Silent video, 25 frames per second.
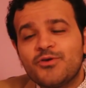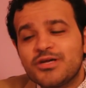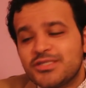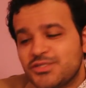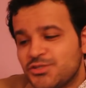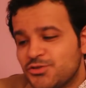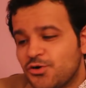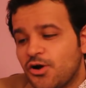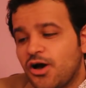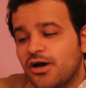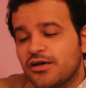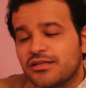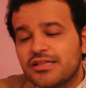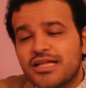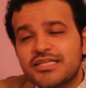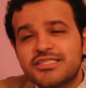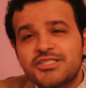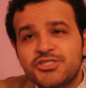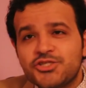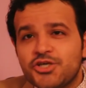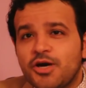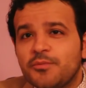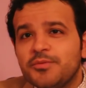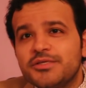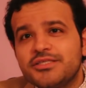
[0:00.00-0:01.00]
What's wrong?
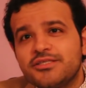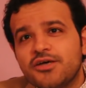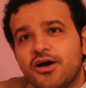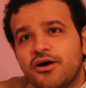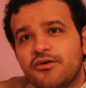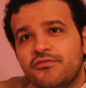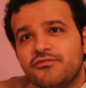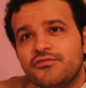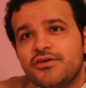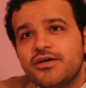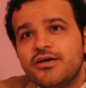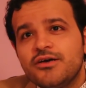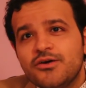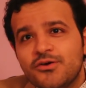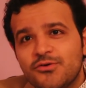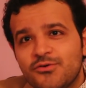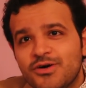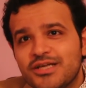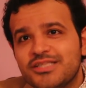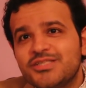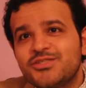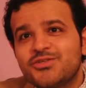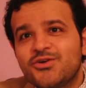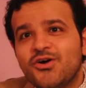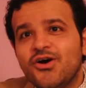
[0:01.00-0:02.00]
Let's chop it off.
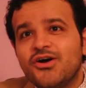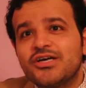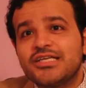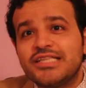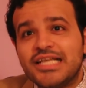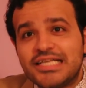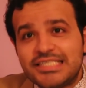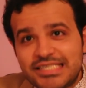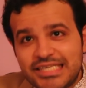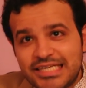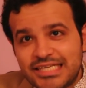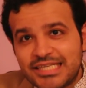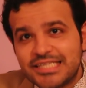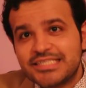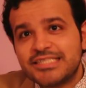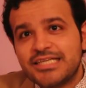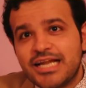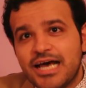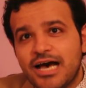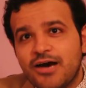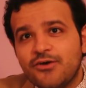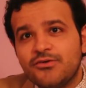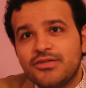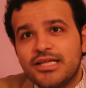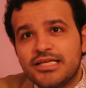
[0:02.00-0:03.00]
What's wrong? Let's heal
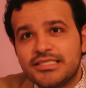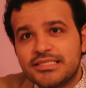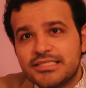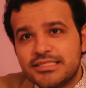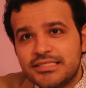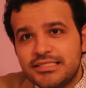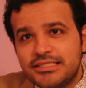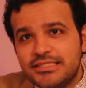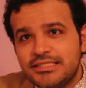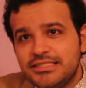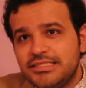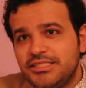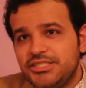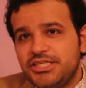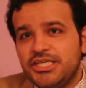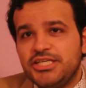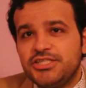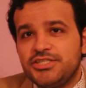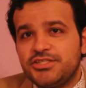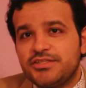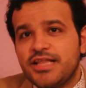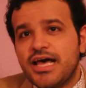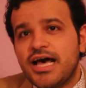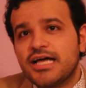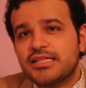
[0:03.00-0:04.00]
it now. Let's
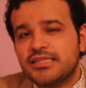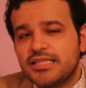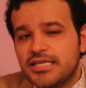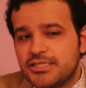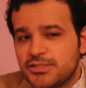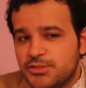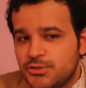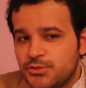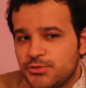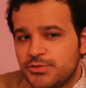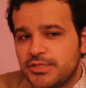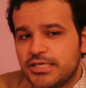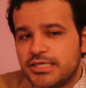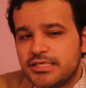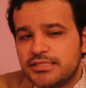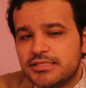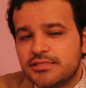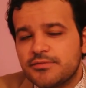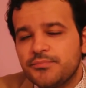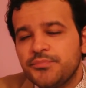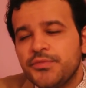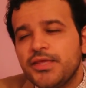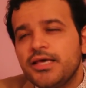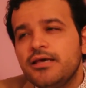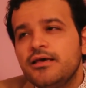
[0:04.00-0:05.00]
change that. Let's do
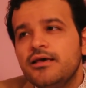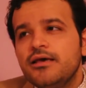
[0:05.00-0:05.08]
this.